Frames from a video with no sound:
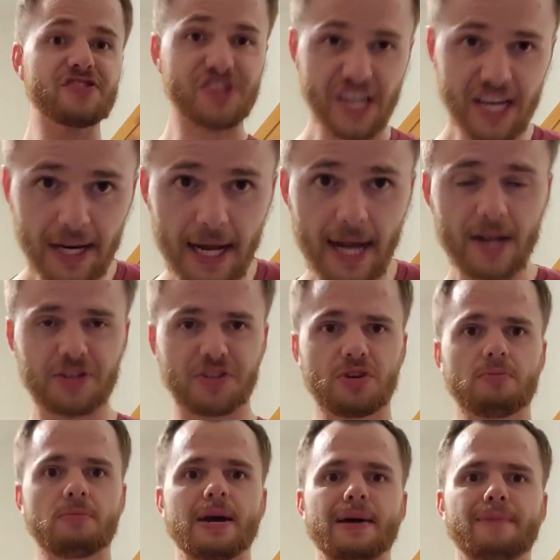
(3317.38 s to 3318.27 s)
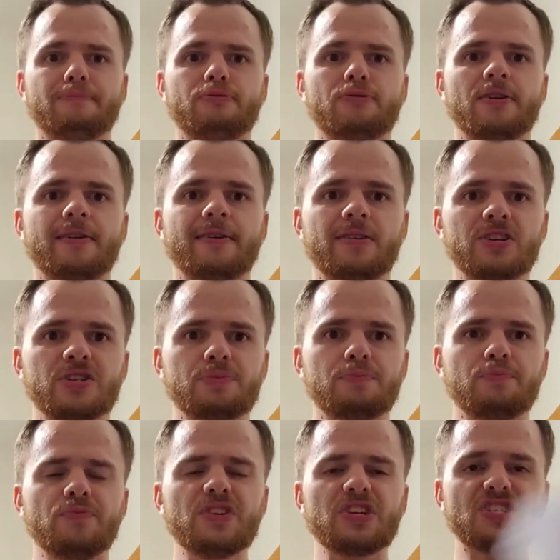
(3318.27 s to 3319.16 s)
did answer my
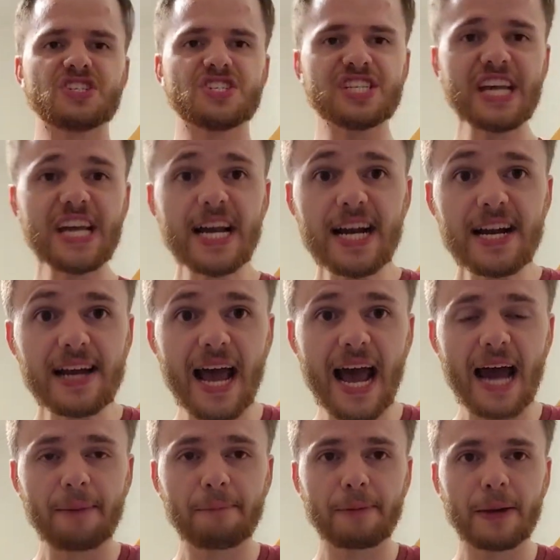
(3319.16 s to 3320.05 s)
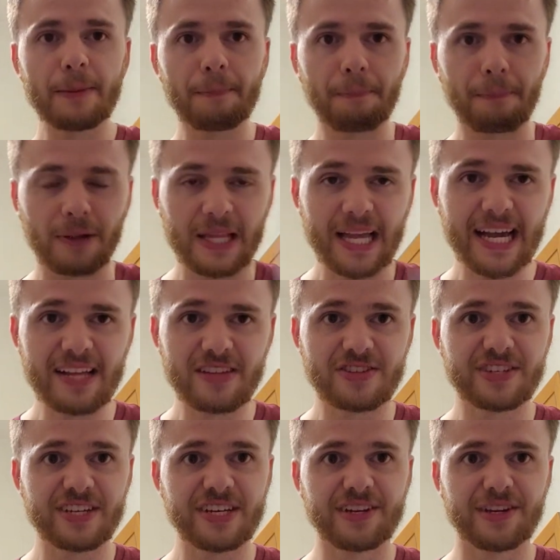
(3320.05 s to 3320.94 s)
prayers. The seed had been
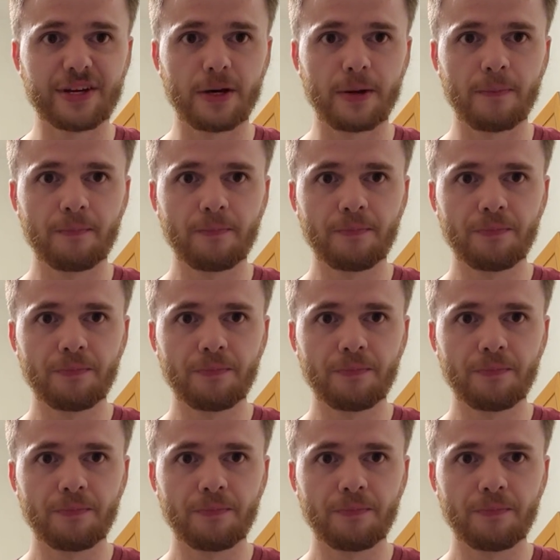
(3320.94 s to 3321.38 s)
planted.